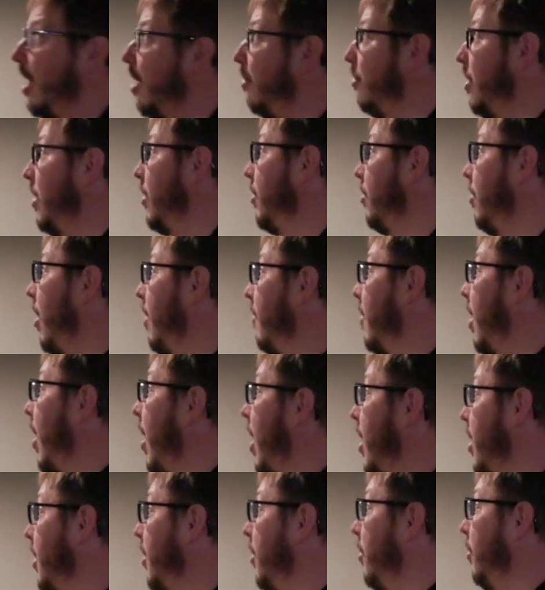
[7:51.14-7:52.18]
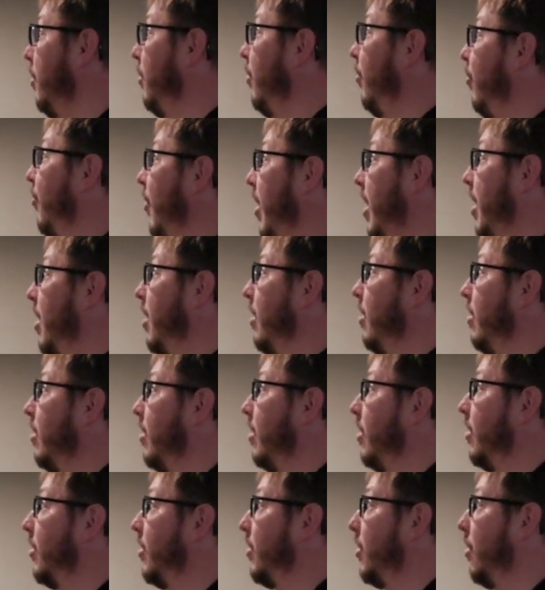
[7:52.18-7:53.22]
We do have a Haiku fan,
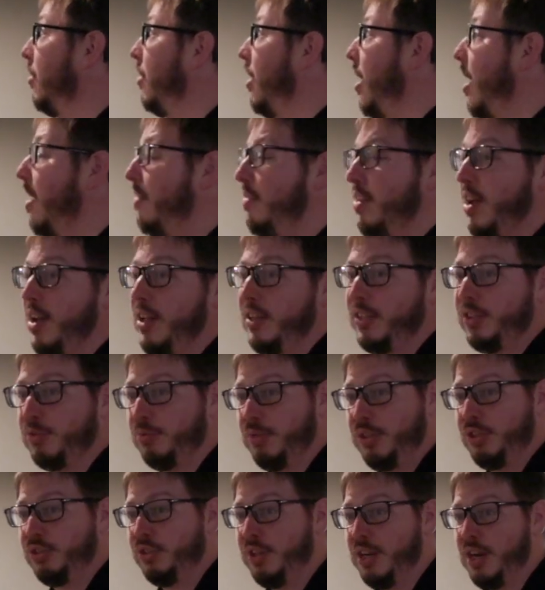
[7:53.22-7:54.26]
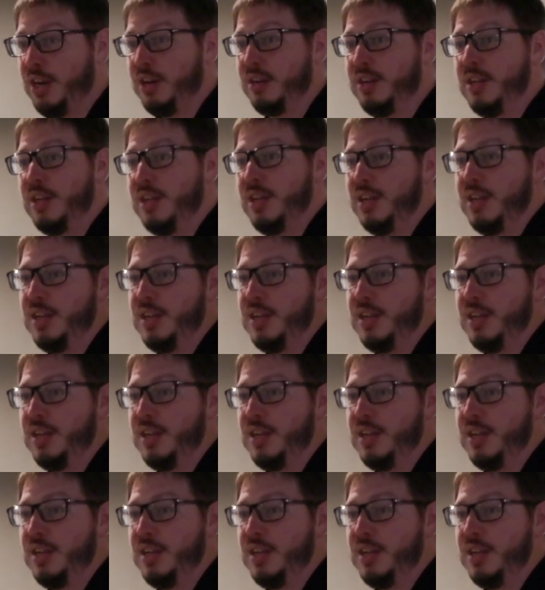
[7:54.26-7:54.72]
and so we have that switch there.